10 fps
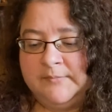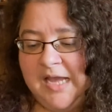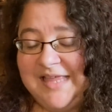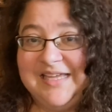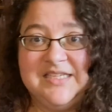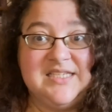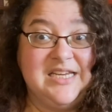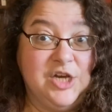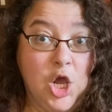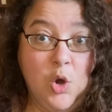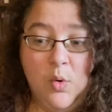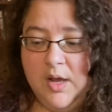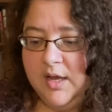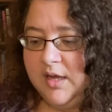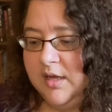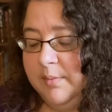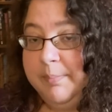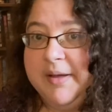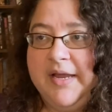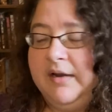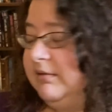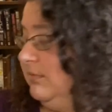I'd like to say no, but